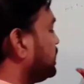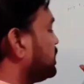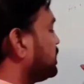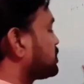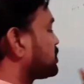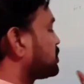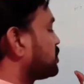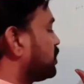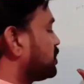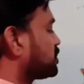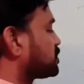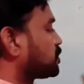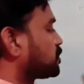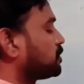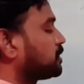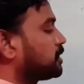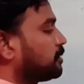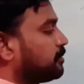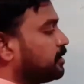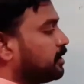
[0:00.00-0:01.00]
is not
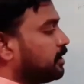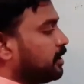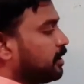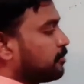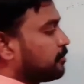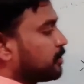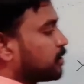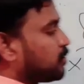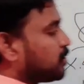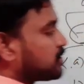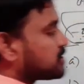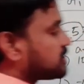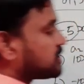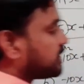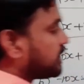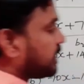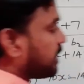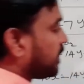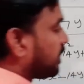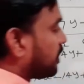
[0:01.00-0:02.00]
suitable because
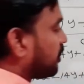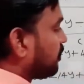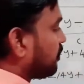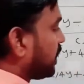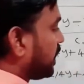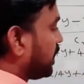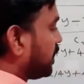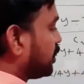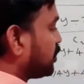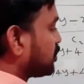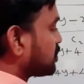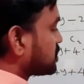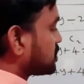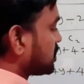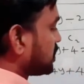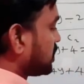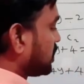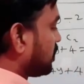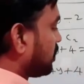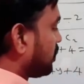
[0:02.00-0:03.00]
the values
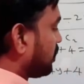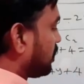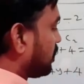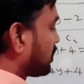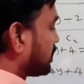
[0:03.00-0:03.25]
or